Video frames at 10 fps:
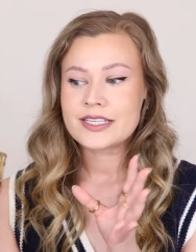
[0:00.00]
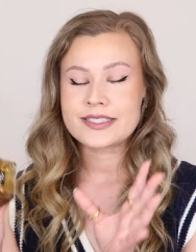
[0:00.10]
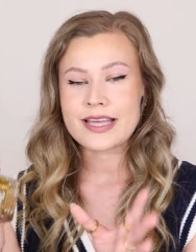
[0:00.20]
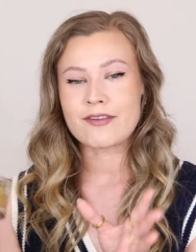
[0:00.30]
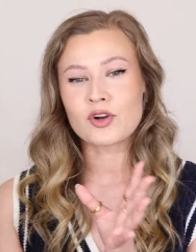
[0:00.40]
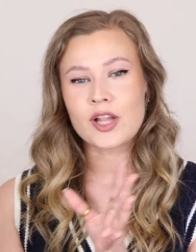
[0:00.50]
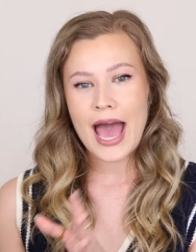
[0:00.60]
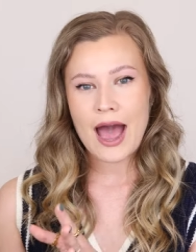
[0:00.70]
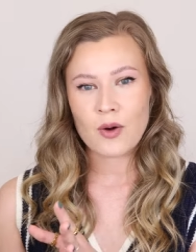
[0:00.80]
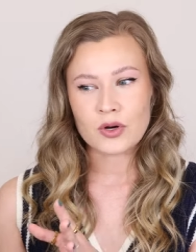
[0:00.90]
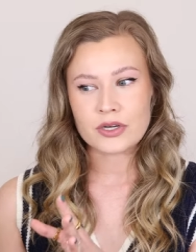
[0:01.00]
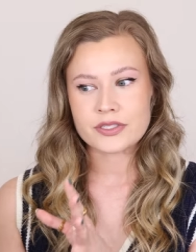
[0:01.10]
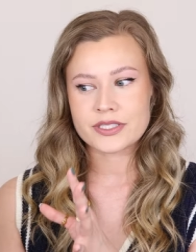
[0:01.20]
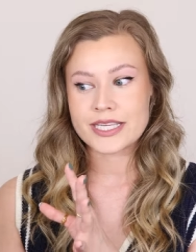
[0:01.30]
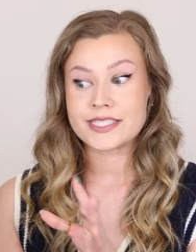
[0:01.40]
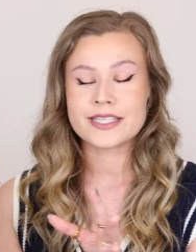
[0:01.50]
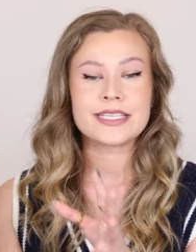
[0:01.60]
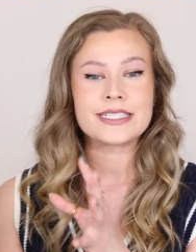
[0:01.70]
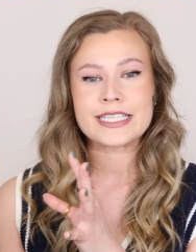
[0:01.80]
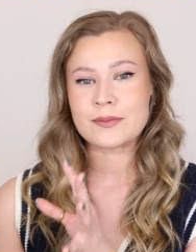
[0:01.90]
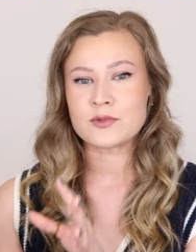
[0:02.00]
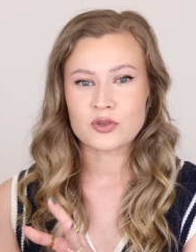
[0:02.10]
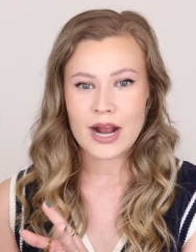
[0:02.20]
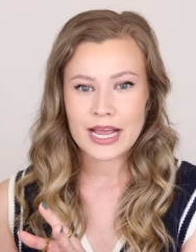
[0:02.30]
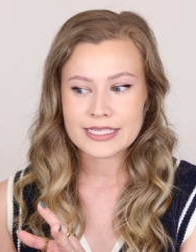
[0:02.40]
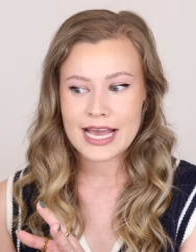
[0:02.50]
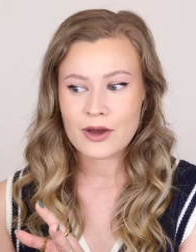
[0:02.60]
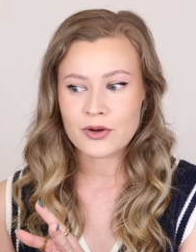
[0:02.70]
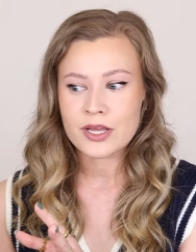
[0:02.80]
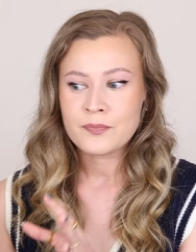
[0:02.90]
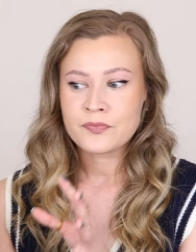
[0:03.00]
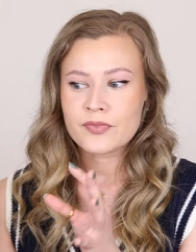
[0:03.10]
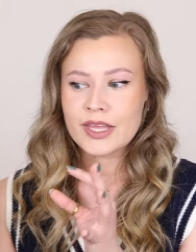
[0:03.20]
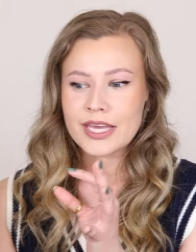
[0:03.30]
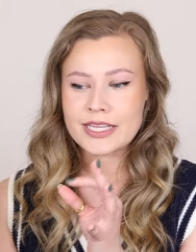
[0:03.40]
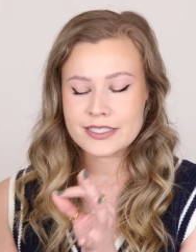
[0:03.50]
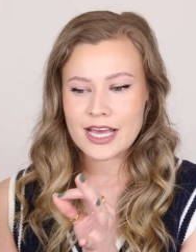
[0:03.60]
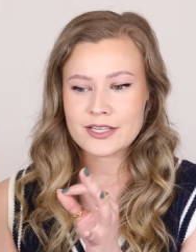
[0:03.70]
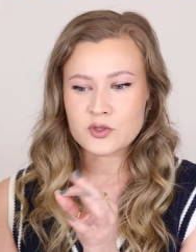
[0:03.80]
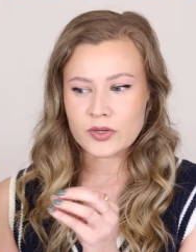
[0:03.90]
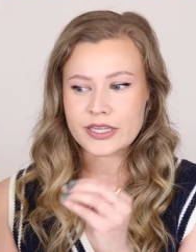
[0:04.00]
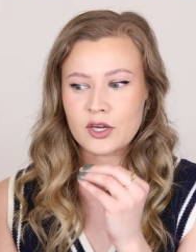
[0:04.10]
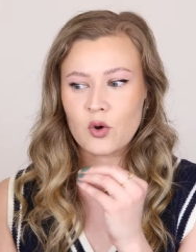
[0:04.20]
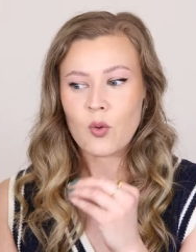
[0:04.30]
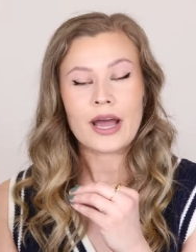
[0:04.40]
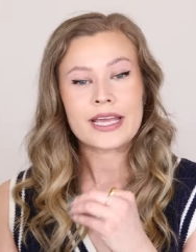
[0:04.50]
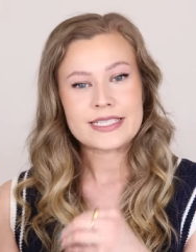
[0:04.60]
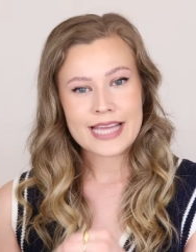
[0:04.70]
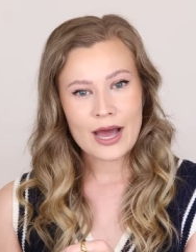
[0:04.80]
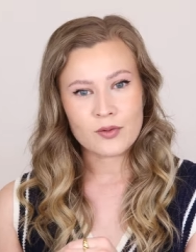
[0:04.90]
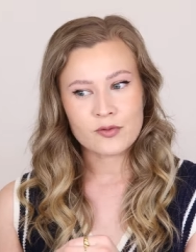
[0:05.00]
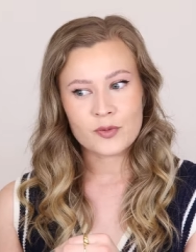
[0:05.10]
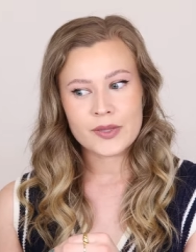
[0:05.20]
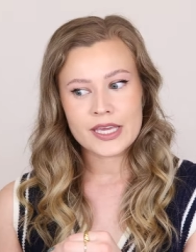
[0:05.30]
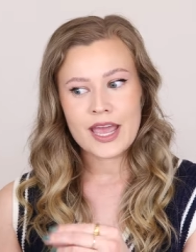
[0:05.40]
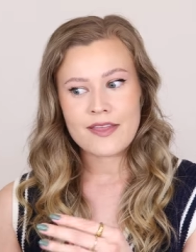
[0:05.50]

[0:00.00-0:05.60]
several hours into the deep dry down, it does really quiet down for me.